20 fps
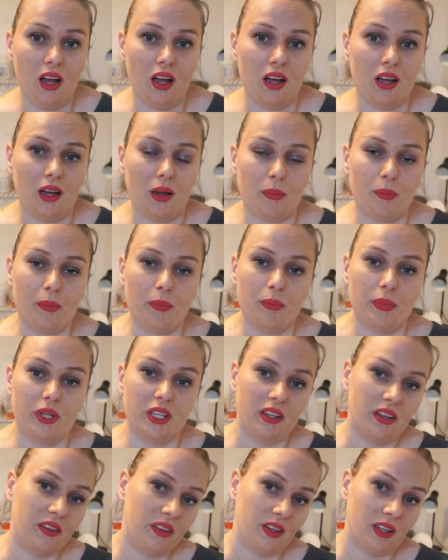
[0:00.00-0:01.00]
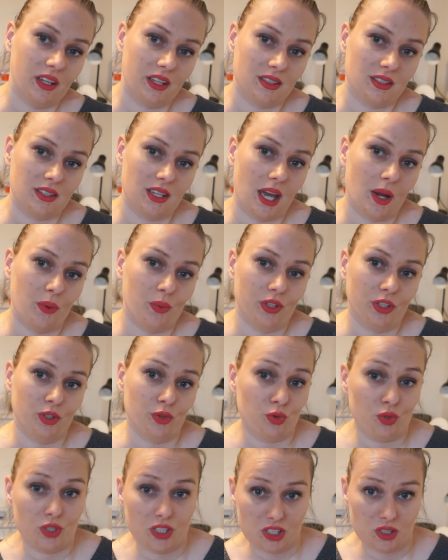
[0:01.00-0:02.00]
Um, but nonetheless, I will
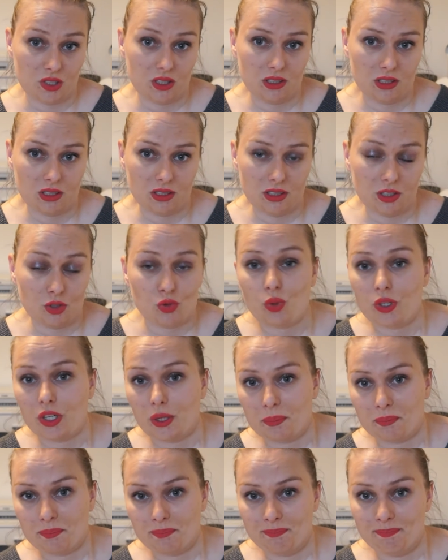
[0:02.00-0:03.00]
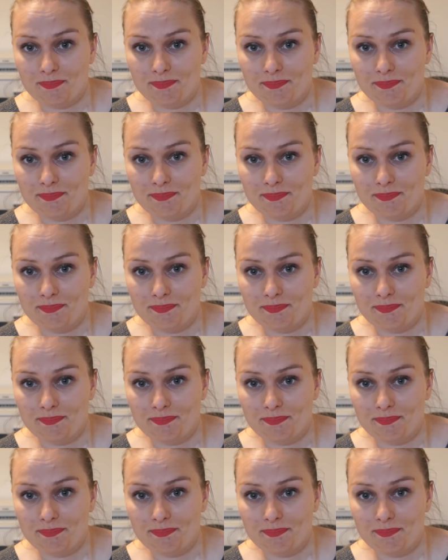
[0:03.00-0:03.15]
use this, this one.